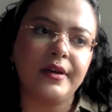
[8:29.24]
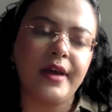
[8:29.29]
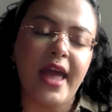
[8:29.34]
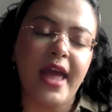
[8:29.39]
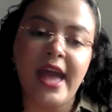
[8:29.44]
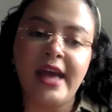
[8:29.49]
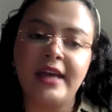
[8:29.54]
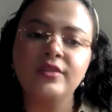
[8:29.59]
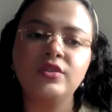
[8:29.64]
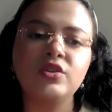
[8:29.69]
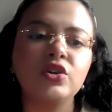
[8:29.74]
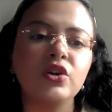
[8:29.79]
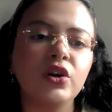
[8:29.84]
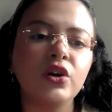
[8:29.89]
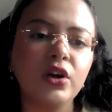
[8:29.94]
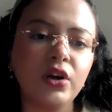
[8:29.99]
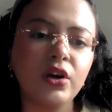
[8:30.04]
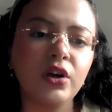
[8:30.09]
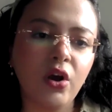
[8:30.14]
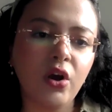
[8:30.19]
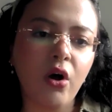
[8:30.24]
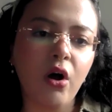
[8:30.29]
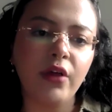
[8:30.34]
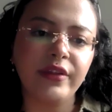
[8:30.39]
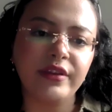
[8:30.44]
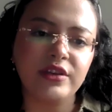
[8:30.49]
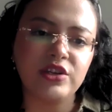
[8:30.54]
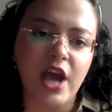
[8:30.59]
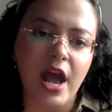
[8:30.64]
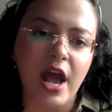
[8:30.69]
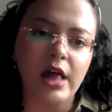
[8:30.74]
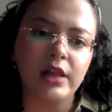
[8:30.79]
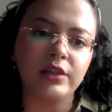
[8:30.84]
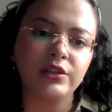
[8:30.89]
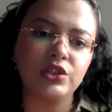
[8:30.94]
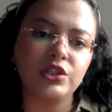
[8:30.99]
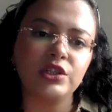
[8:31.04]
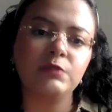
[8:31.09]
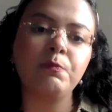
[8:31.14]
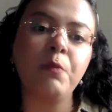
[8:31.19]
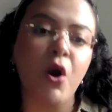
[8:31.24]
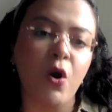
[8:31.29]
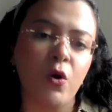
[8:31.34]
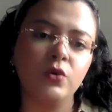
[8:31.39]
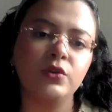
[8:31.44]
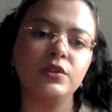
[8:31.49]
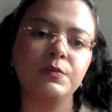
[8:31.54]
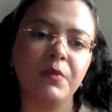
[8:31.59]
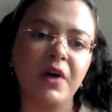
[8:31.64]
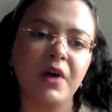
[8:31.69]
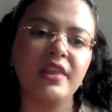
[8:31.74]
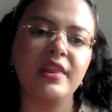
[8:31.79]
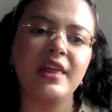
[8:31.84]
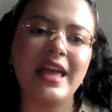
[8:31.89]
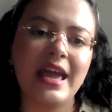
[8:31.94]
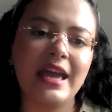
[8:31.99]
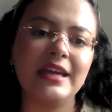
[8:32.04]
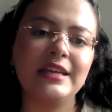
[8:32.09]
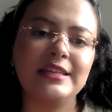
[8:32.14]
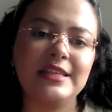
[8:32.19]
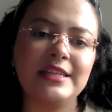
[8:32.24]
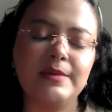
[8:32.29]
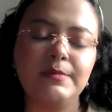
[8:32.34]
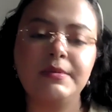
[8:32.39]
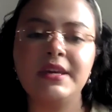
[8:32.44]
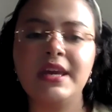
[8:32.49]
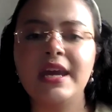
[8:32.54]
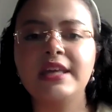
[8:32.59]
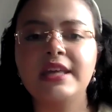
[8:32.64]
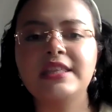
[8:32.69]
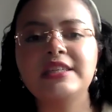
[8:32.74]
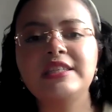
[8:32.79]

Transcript: answer all the challenges posed by the ADPA.